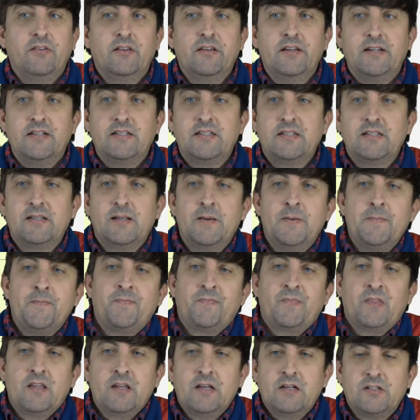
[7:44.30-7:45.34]
list.
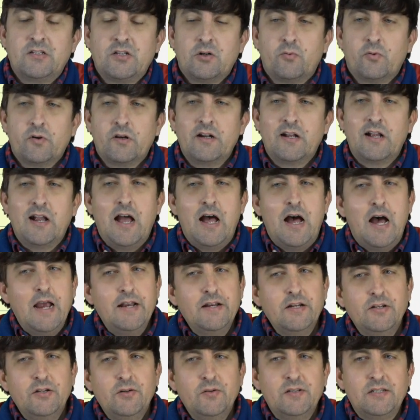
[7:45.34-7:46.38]
So we're going to kind
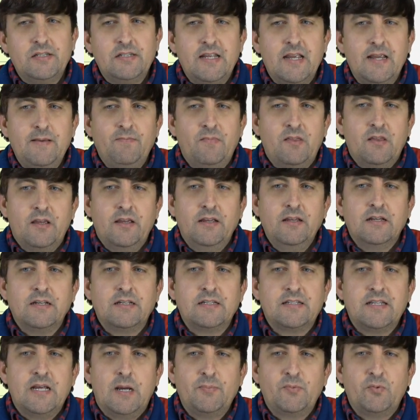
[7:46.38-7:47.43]
of do the same thing,
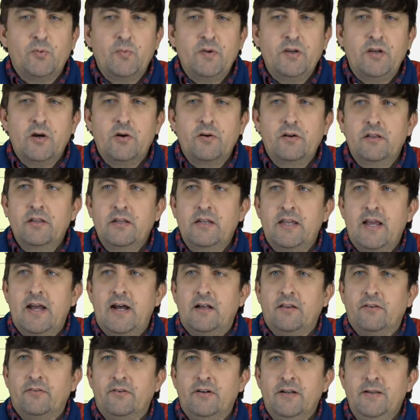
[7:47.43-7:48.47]
except when we go to the
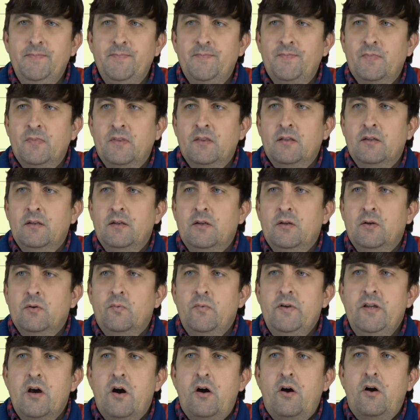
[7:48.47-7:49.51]
gallery,
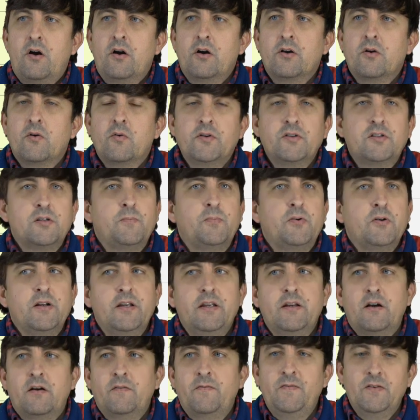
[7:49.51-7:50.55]
we are going to put
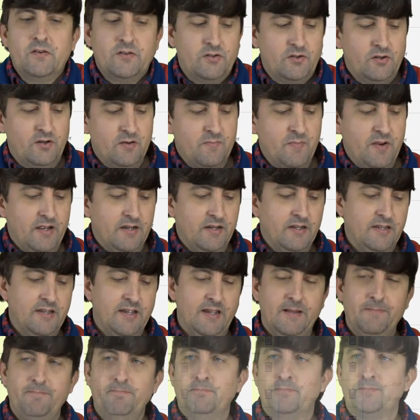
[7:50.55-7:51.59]
in our filter command
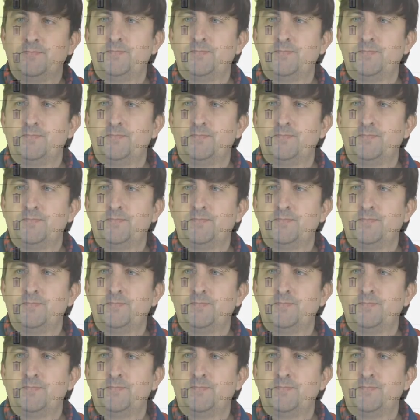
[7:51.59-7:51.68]
again.